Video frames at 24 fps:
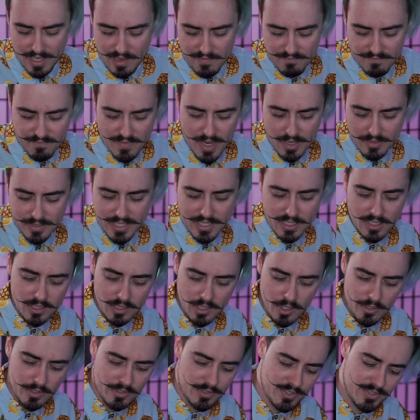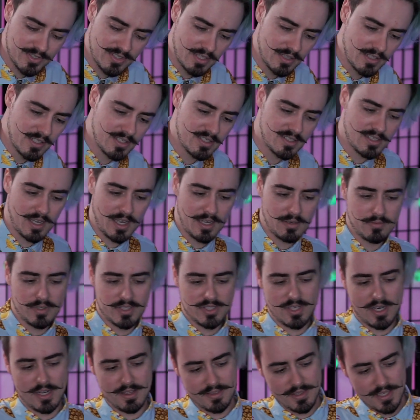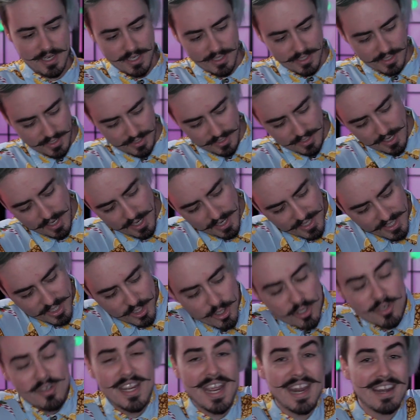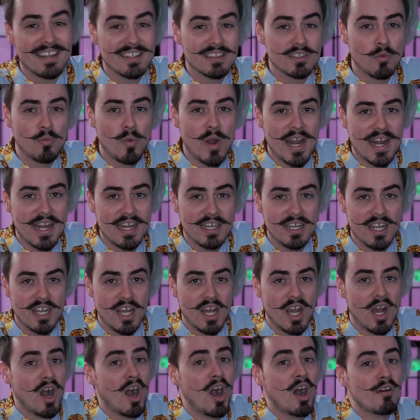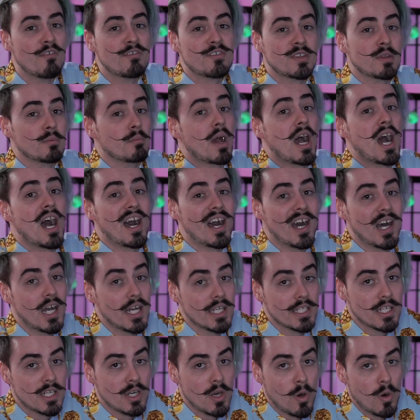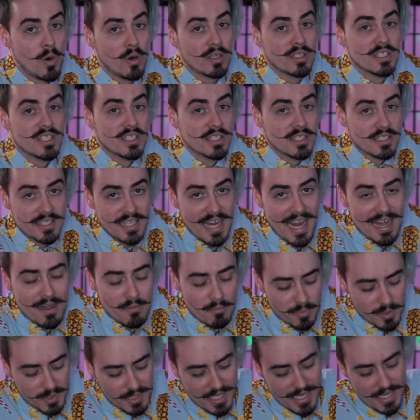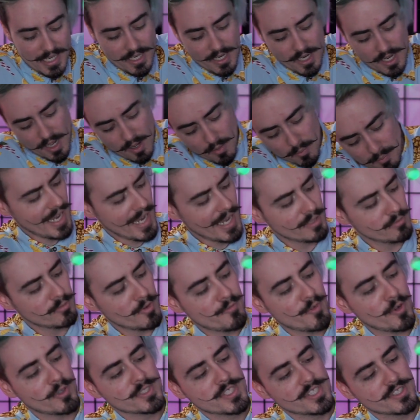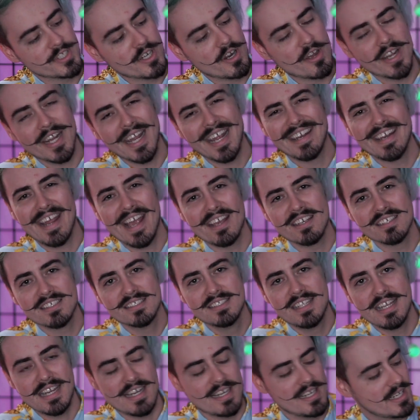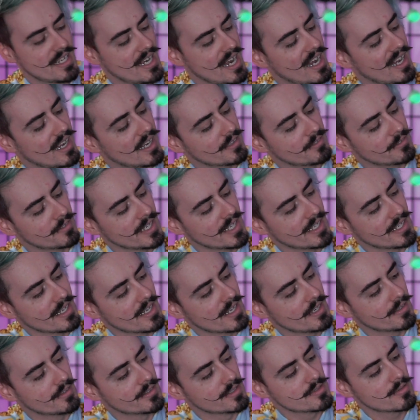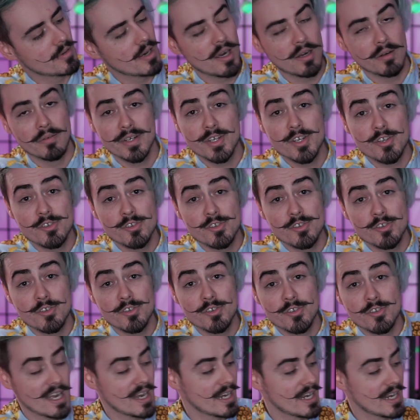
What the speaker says: and they're very close to this side, which I think could get in the way of some hardcore gameplay. And we've also got an SD card reader here as well, which is pretty